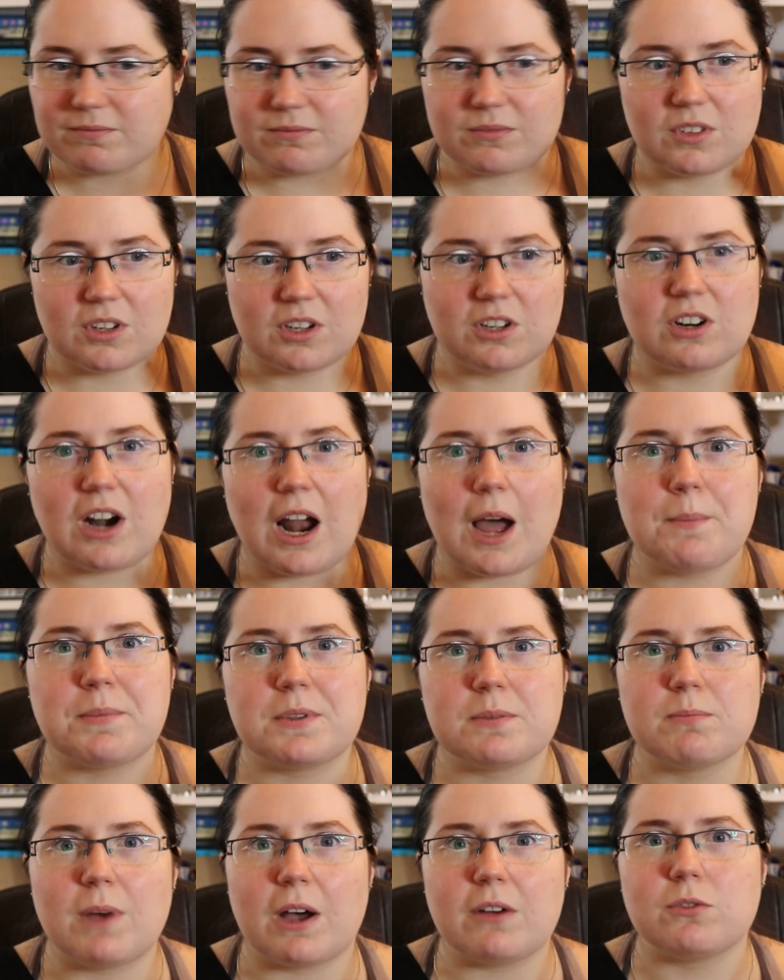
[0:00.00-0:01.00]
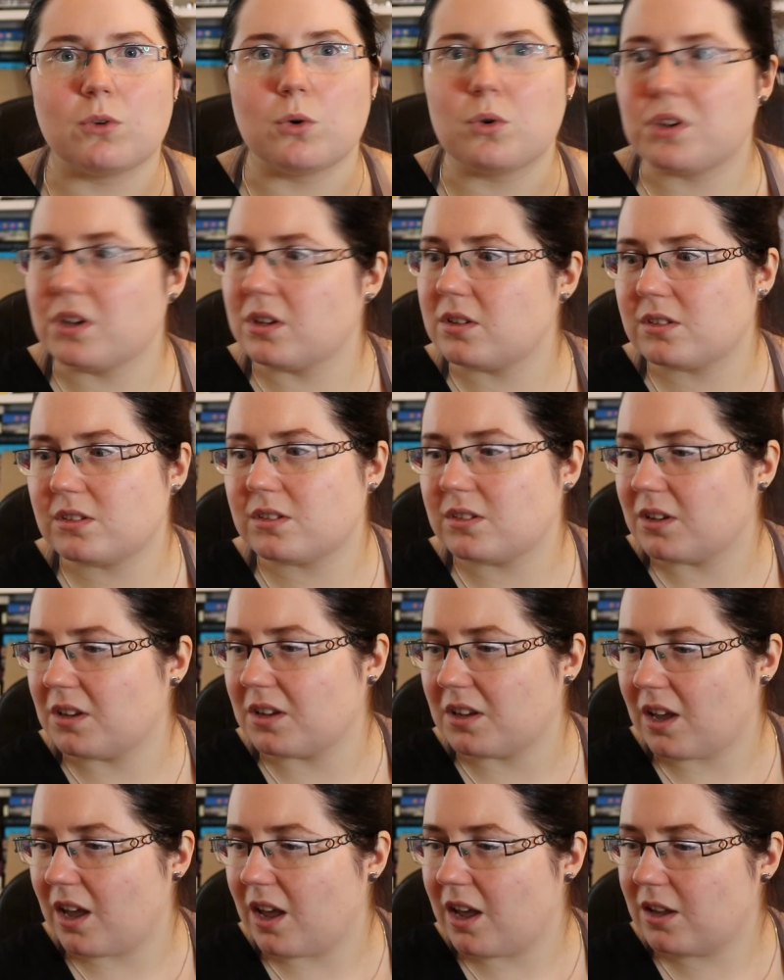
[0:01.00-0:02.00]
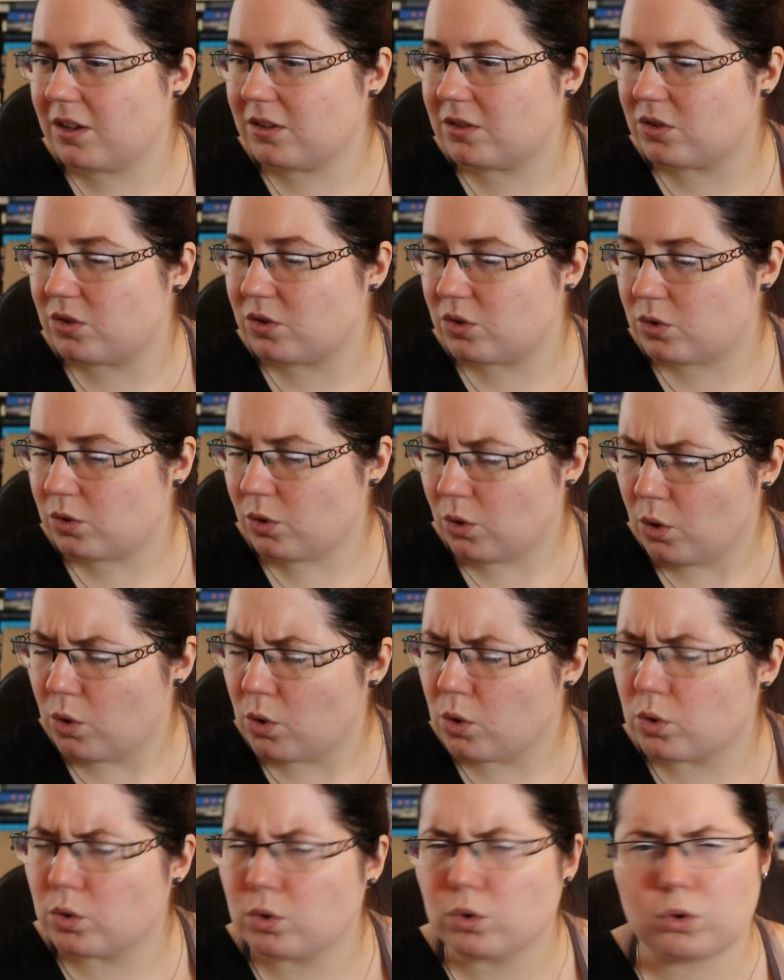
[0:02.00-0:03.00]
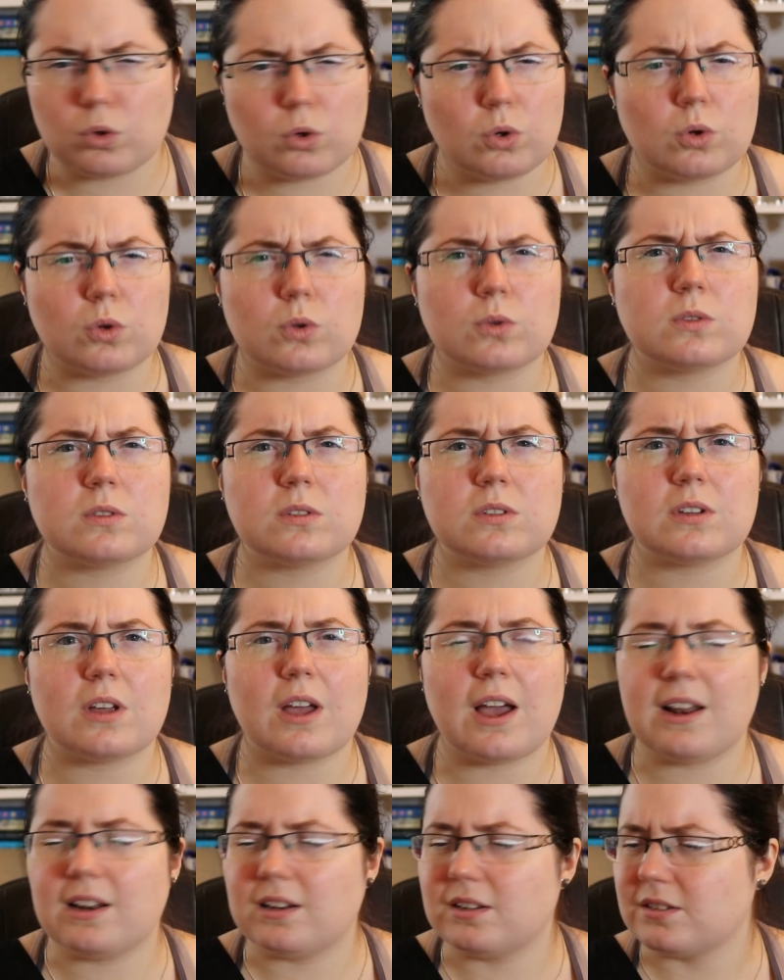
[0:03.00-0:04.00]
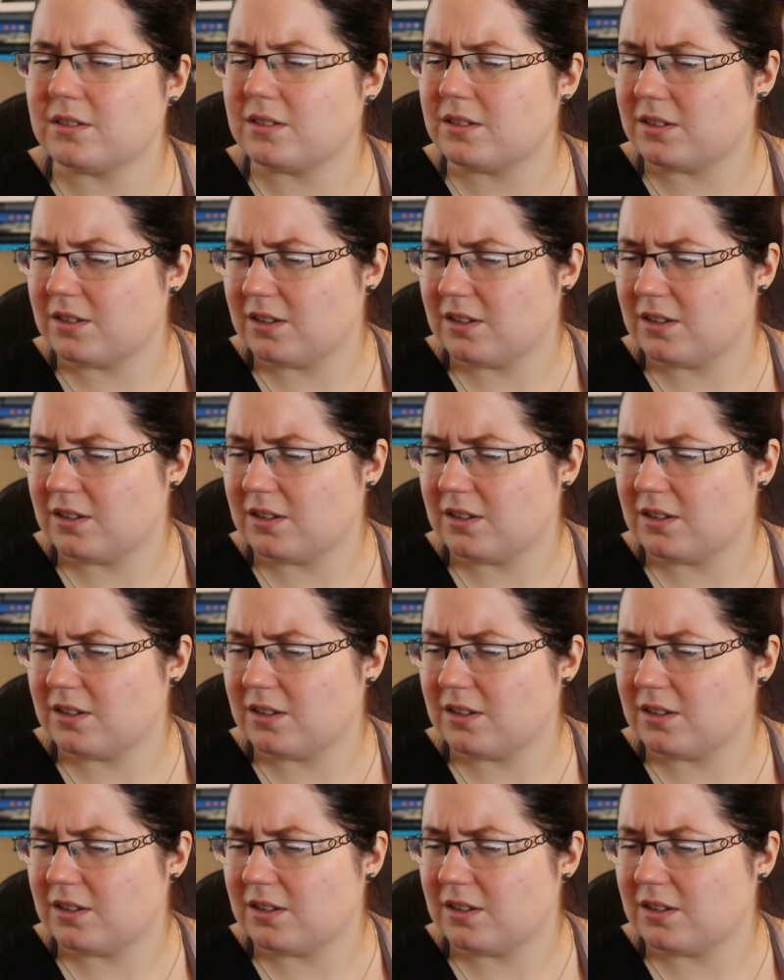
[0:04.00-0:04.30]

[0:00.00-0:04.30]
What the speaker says: grabs my focus. Like, it's so good, and